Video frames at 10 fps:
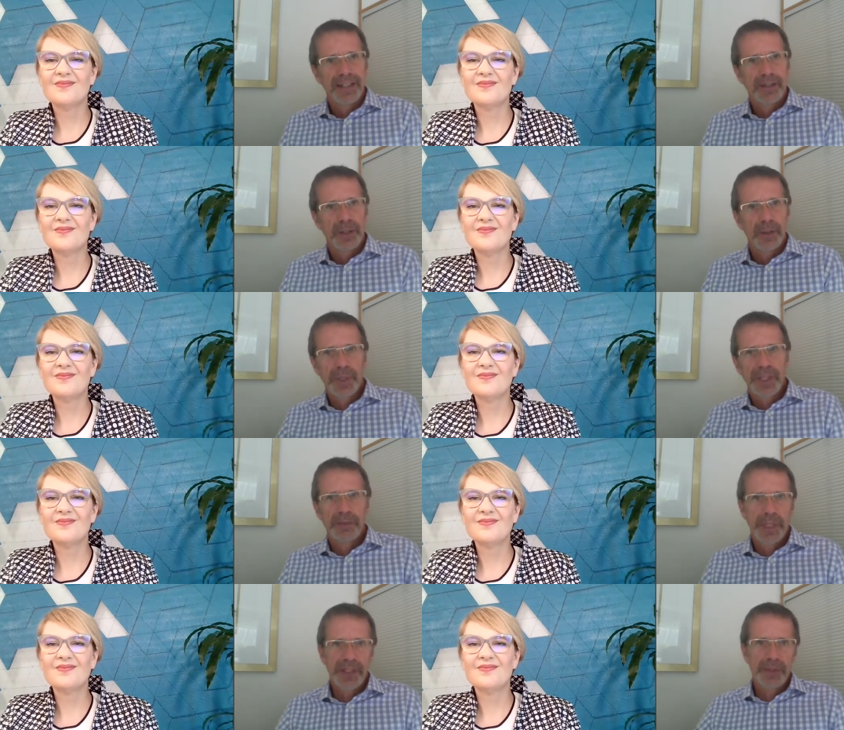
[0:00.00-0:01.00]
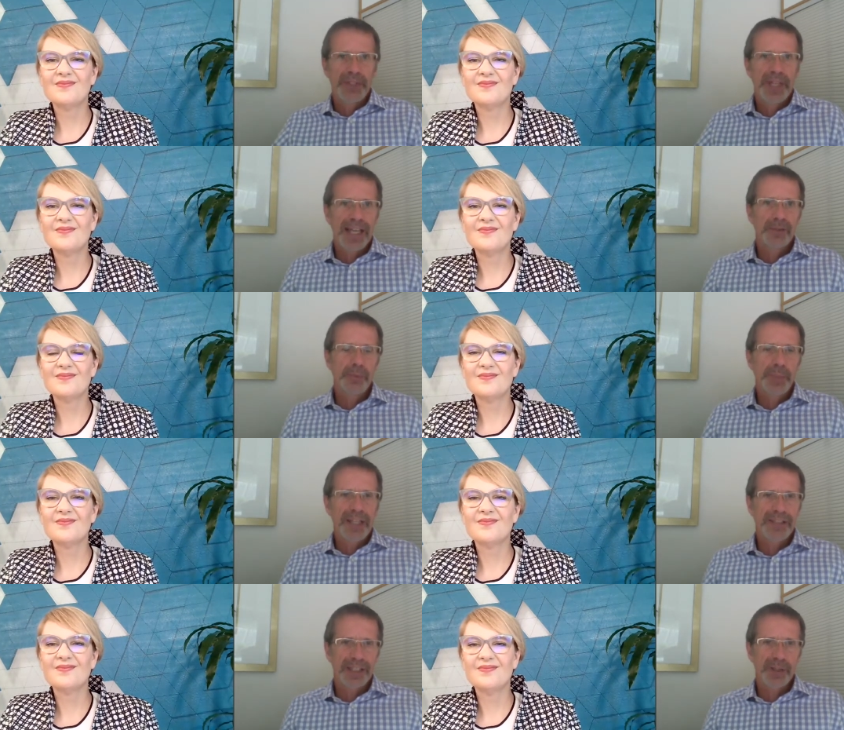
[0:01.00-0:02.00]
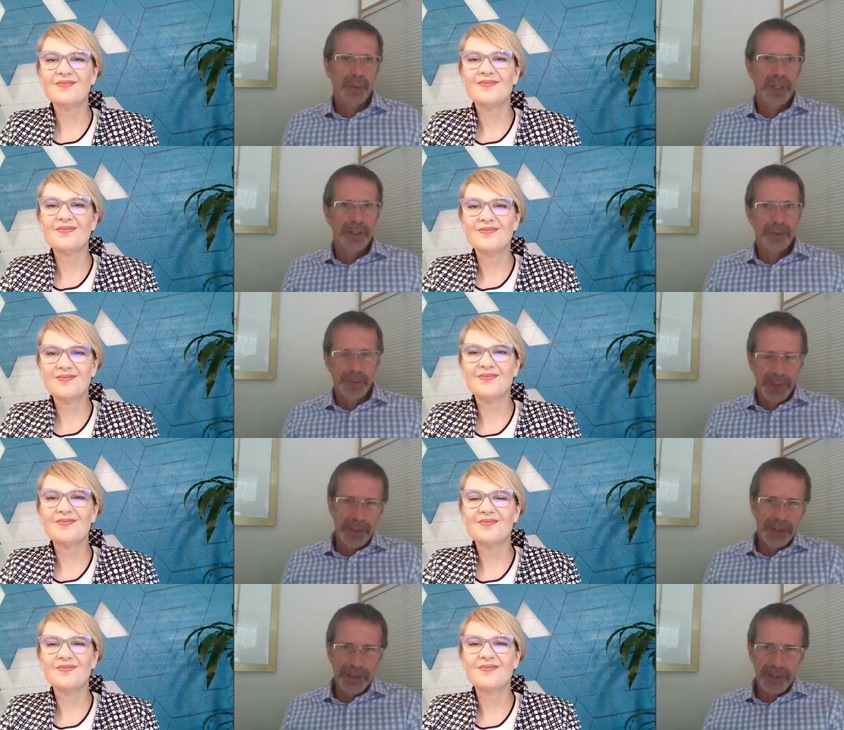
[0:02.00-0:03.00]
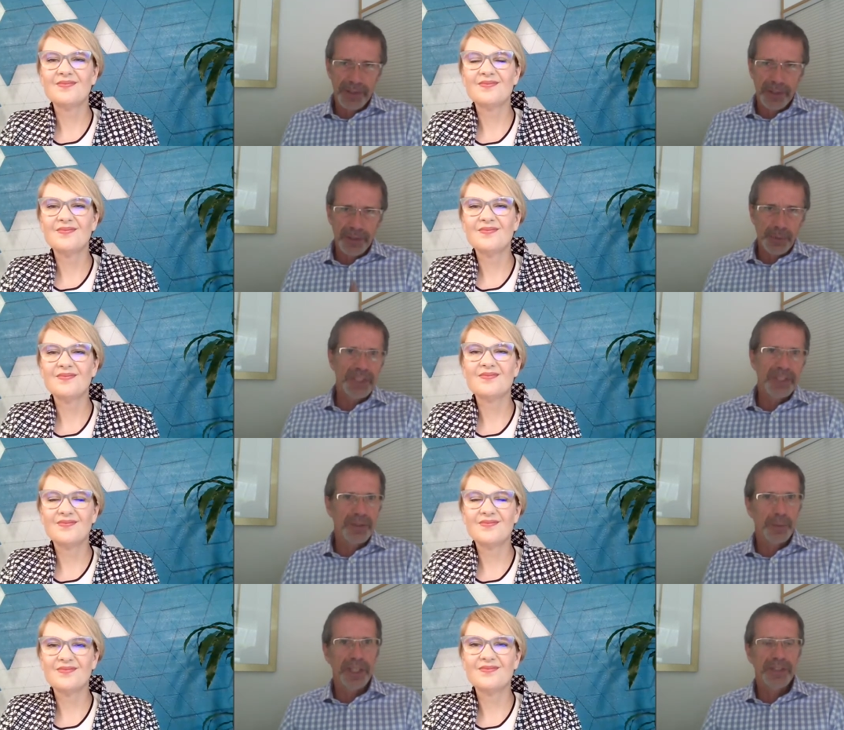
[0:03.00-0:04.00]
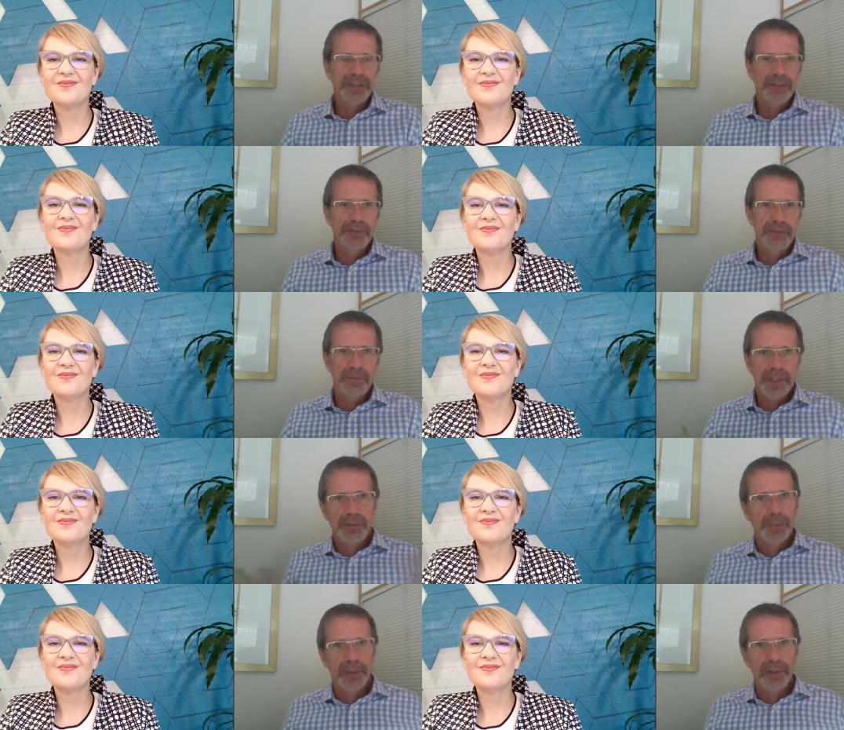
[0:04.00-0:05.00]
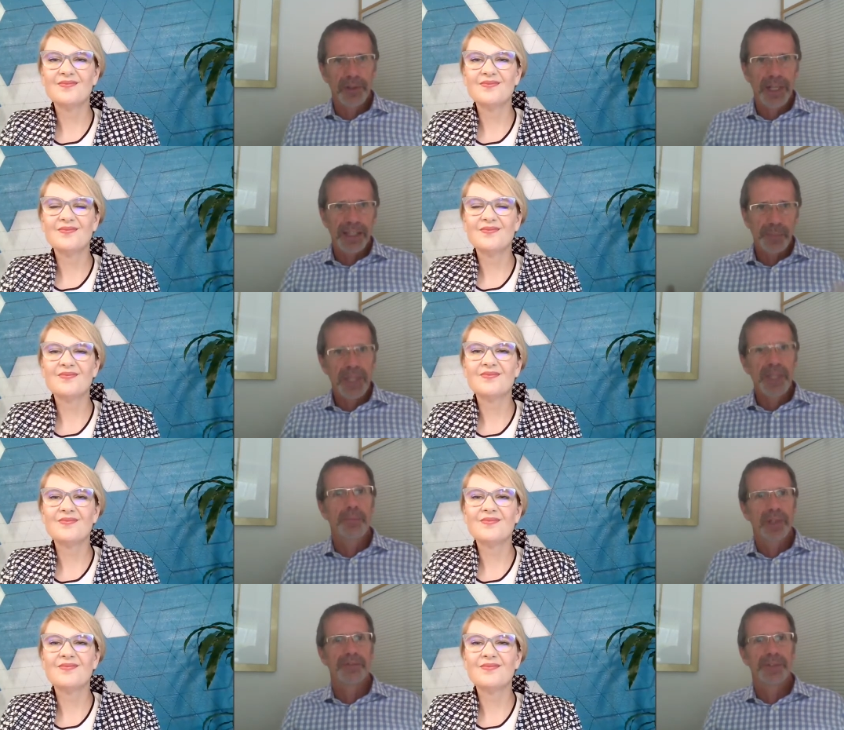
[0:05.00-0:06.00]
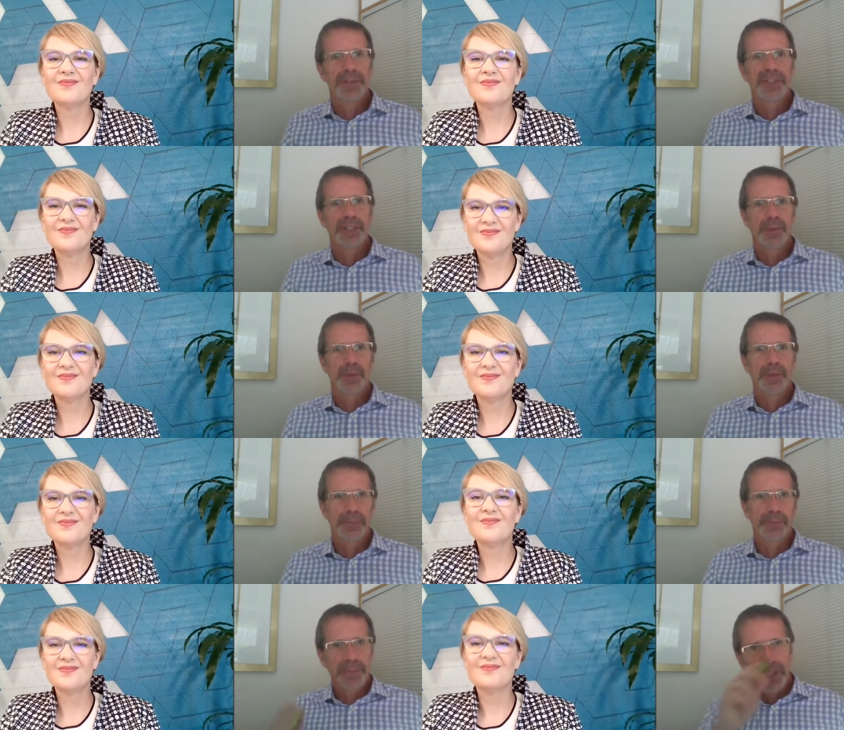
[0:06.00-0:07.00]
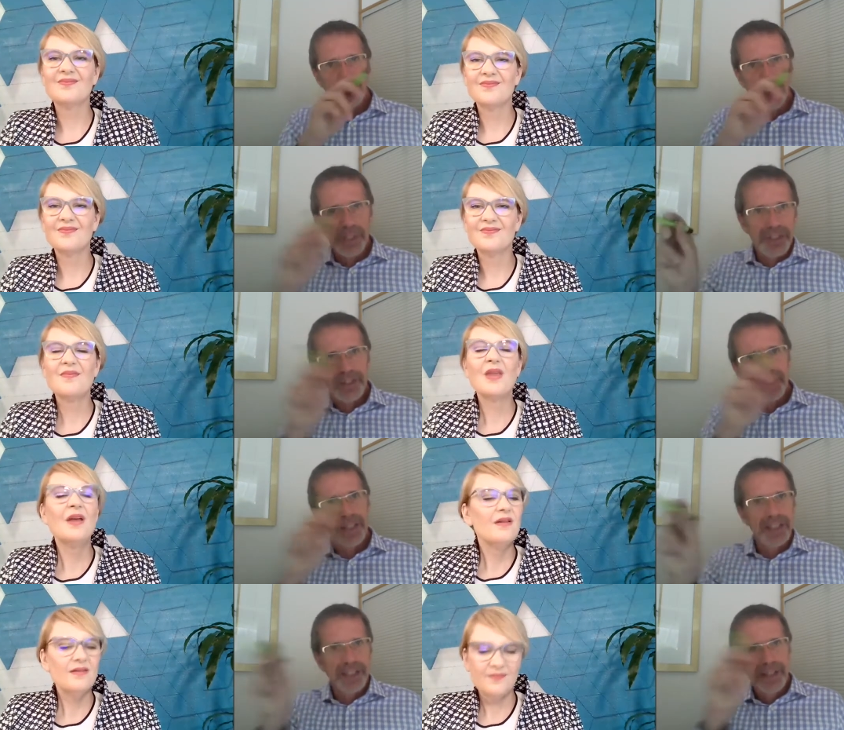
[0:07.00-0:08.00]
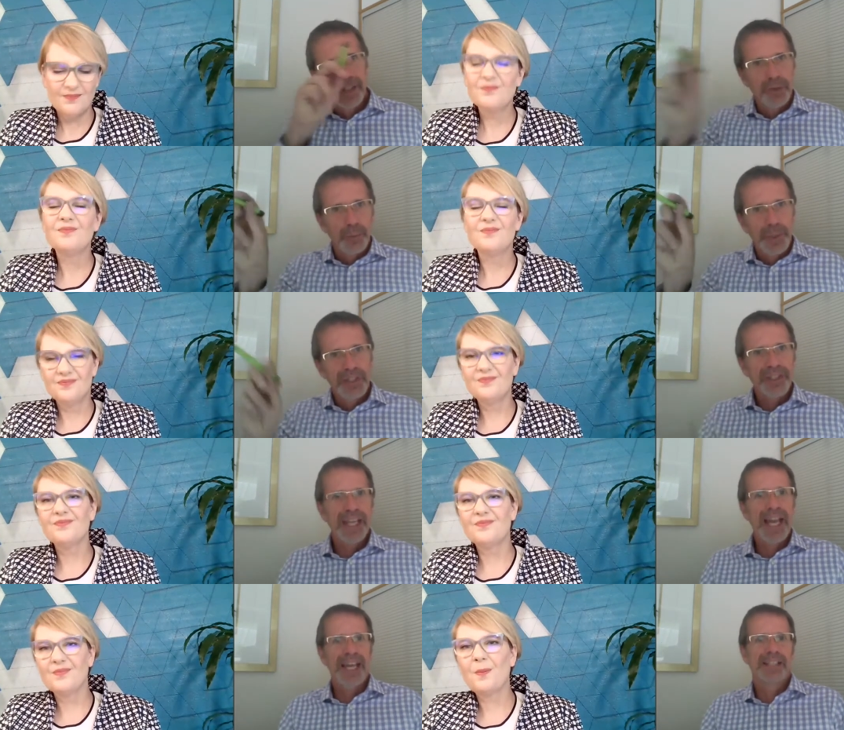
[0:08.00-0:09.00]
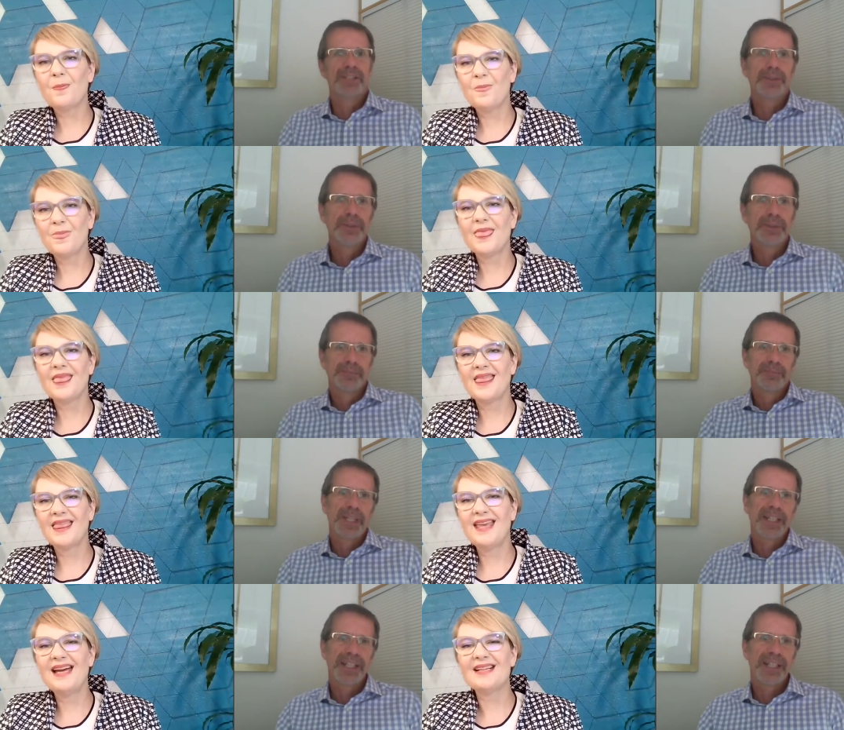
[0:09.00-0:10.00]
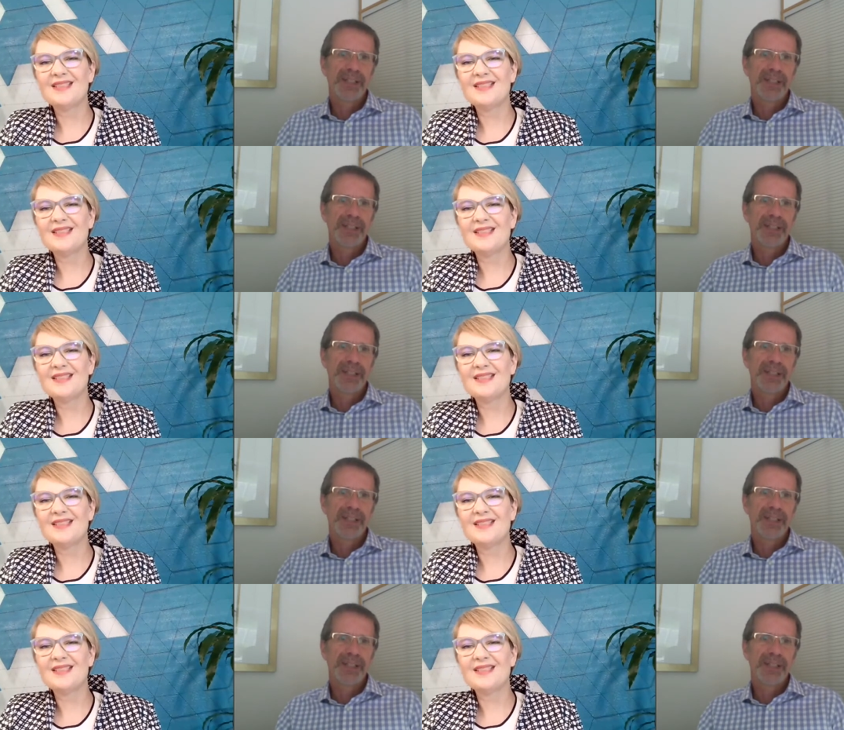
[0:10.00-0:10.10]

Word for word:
Speaker 1: uh, we, we use the handle plastics world, but on, on Twitter, we're sort of invisible as people, if you see what I'm, you know, we're just a, we're just a handle. Um,